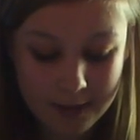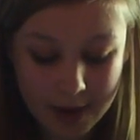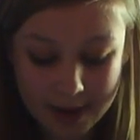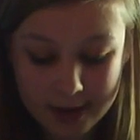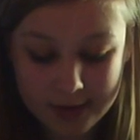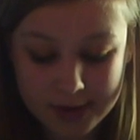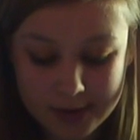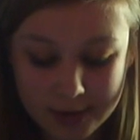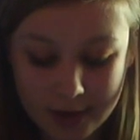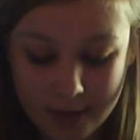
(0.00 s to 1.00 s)
Back in the
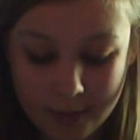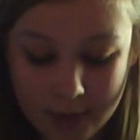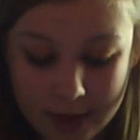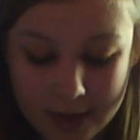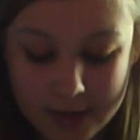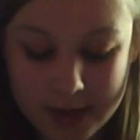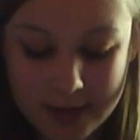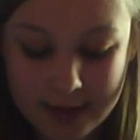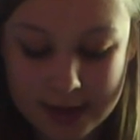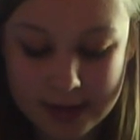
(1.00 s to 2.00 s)
auditorium, Will and New
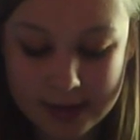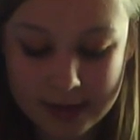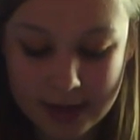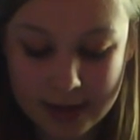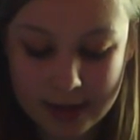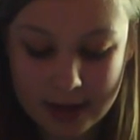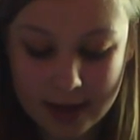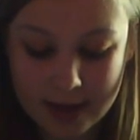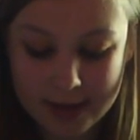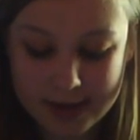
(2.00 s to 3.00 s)
Directions sit
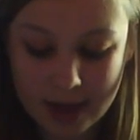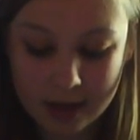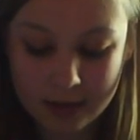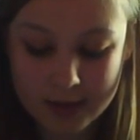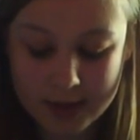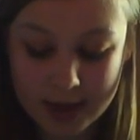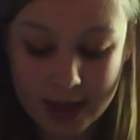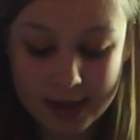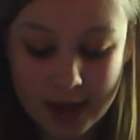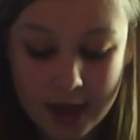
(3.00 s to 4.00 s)
in a circle on the
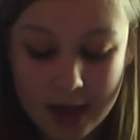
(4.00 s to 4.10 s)
stage.